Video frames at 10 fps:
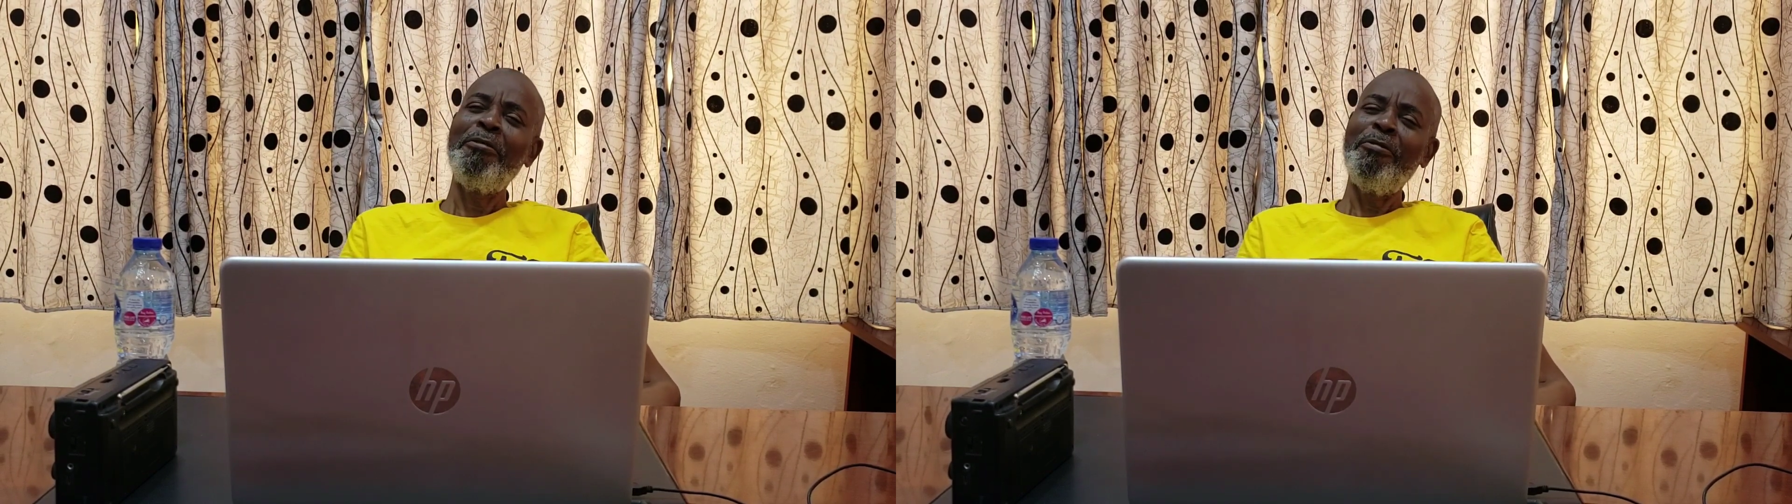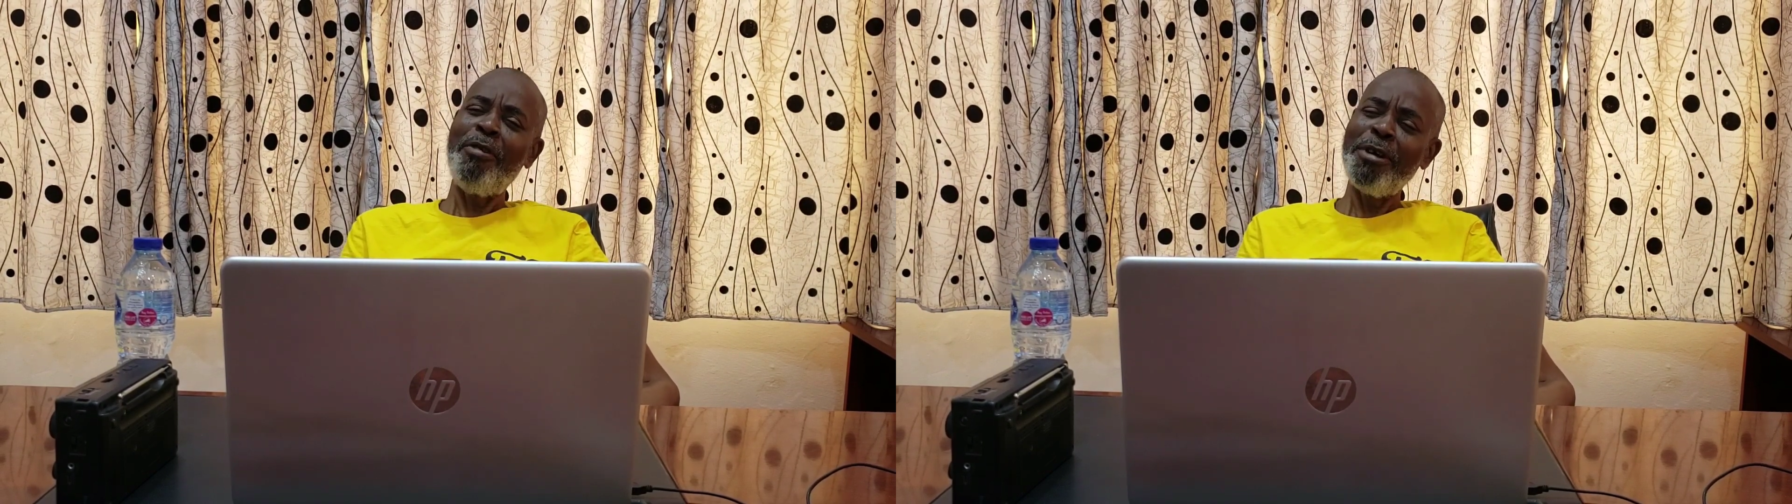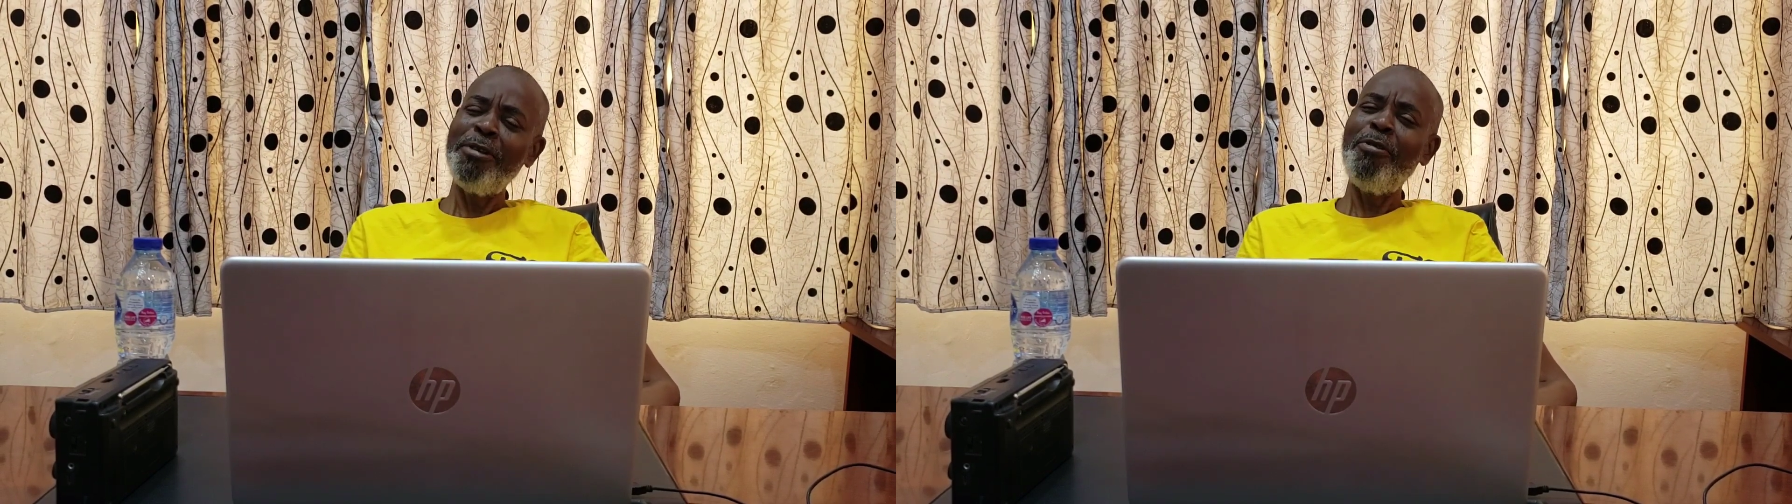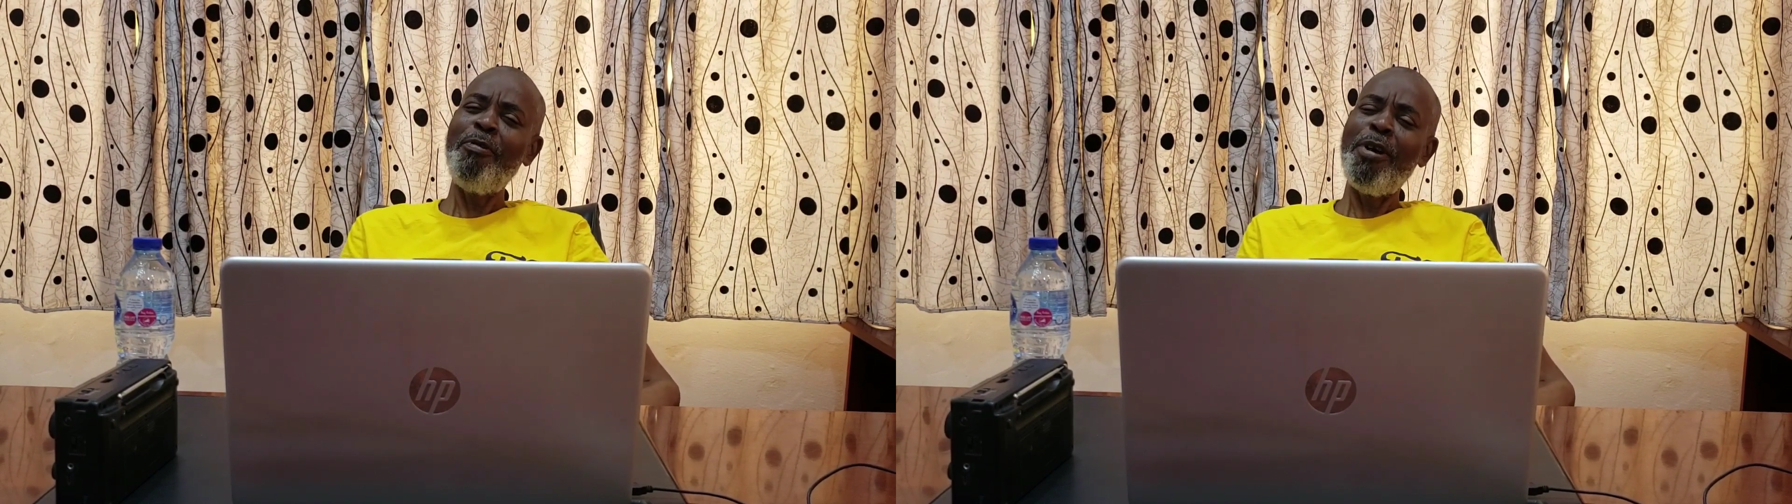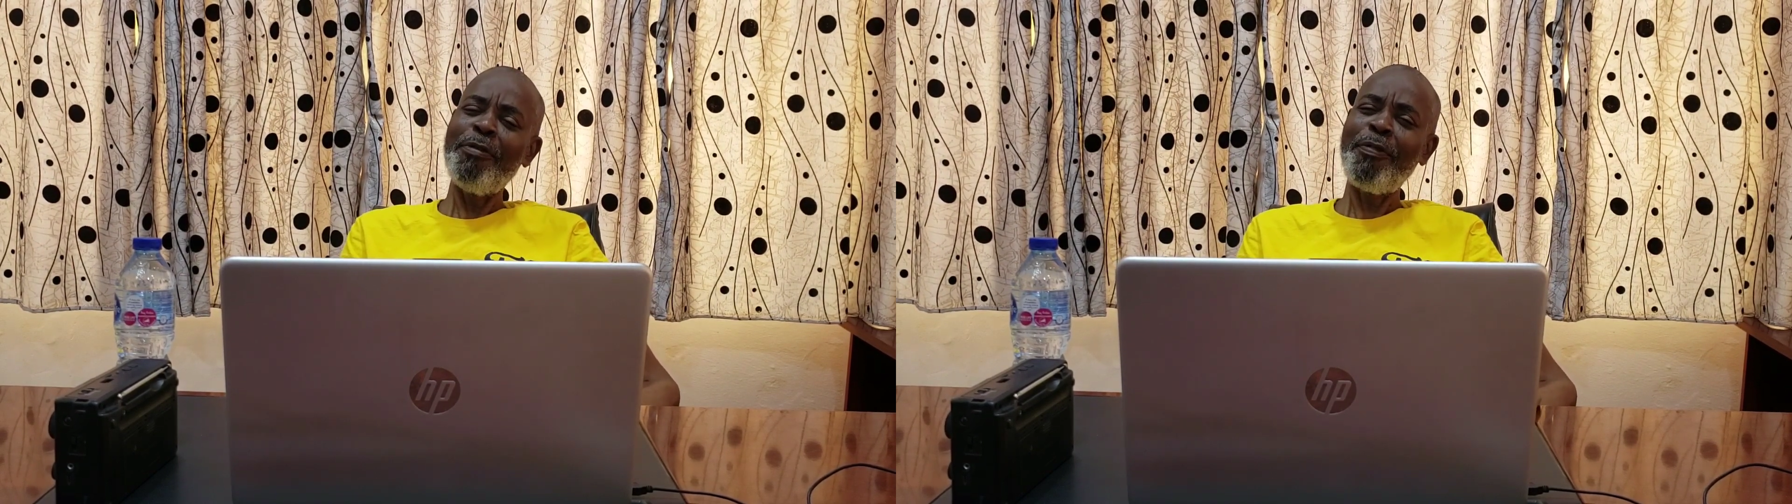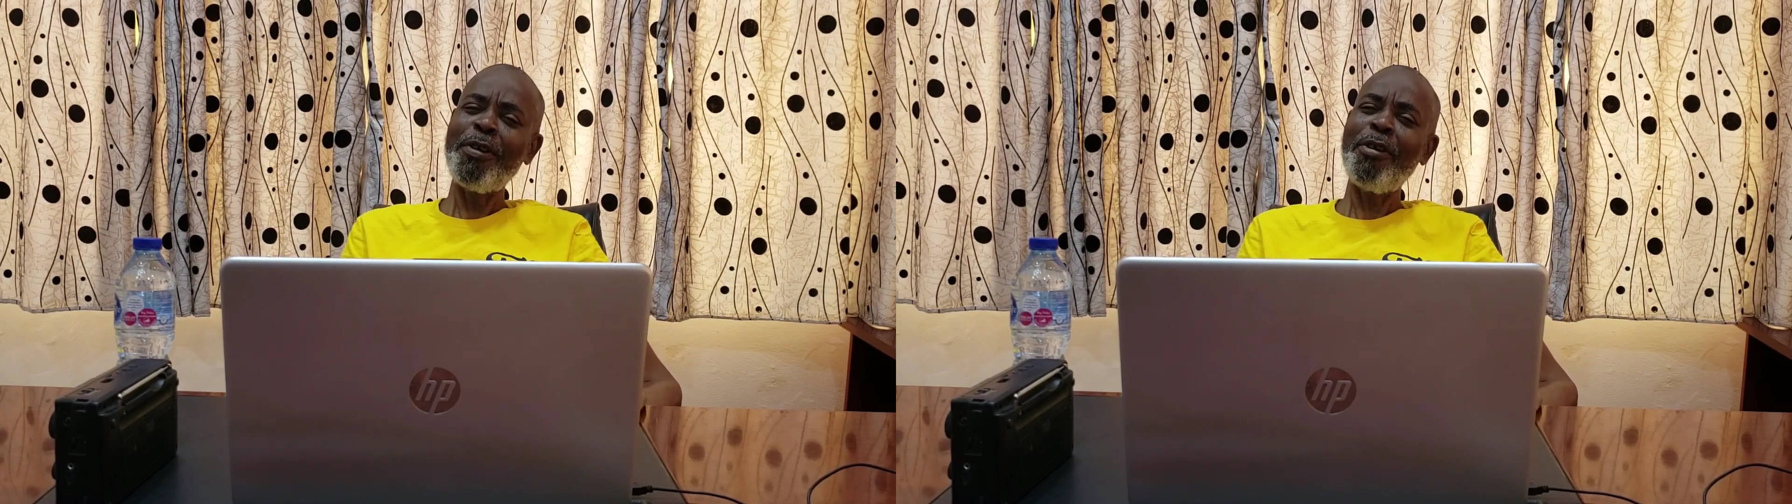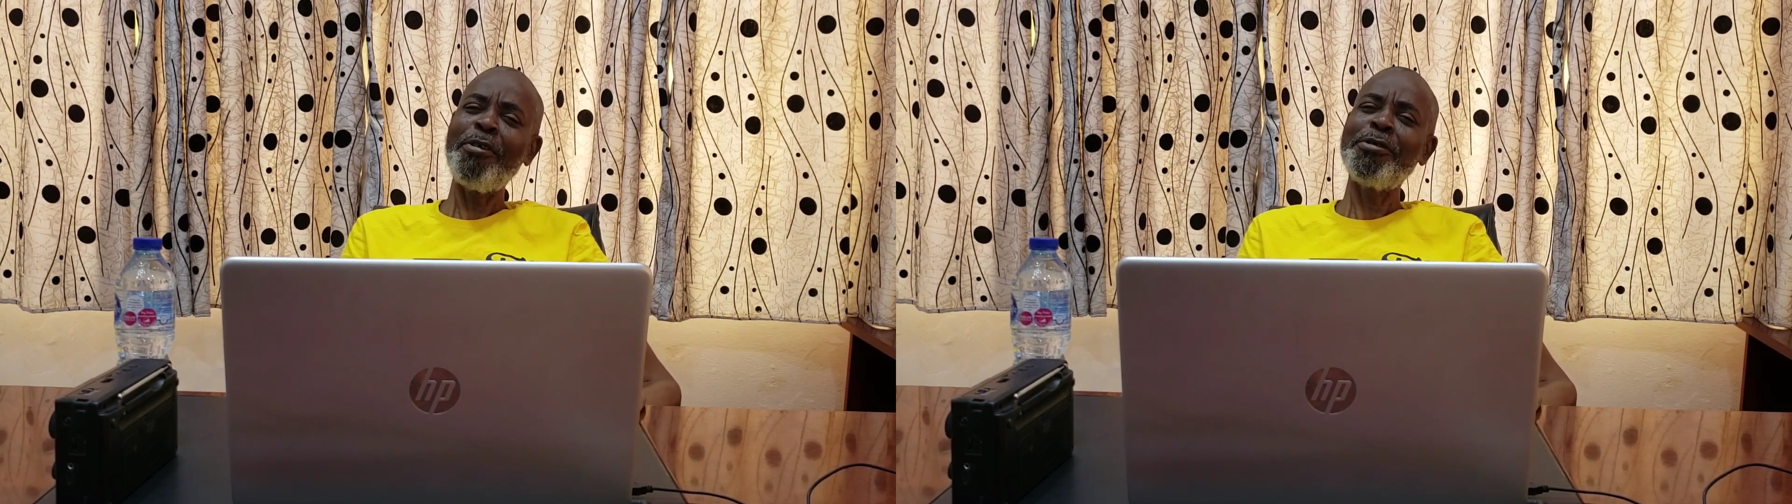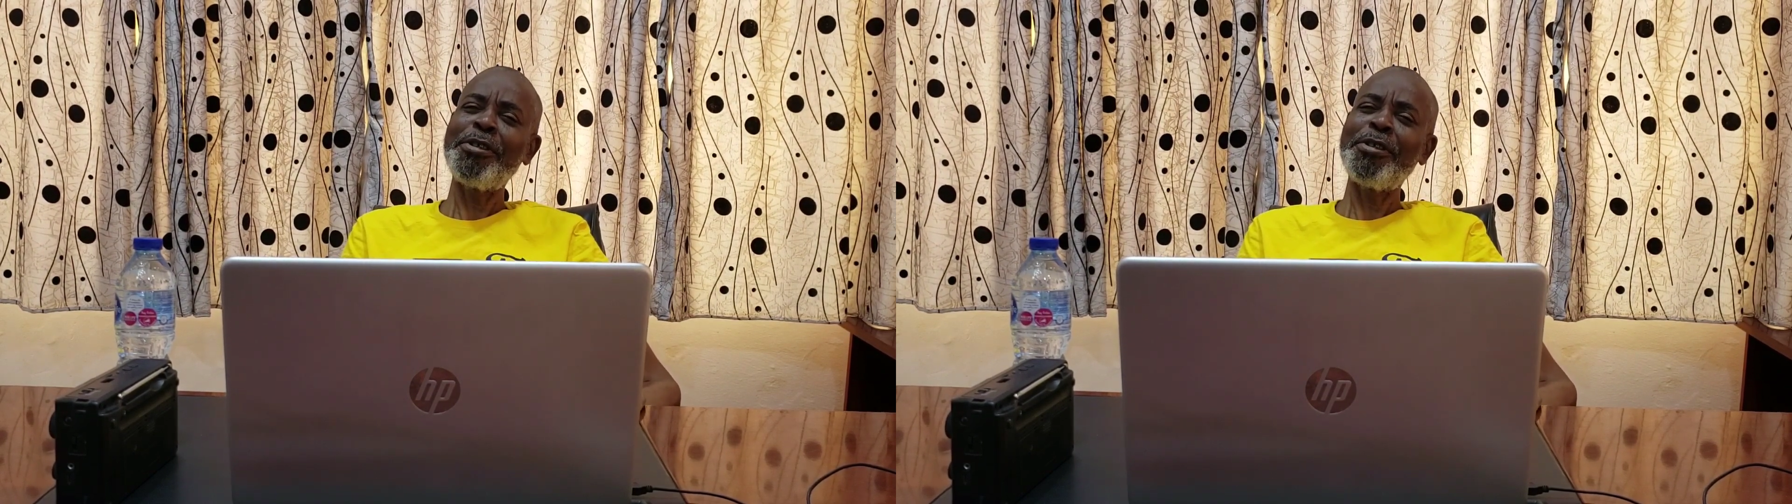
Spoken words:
what do you want for your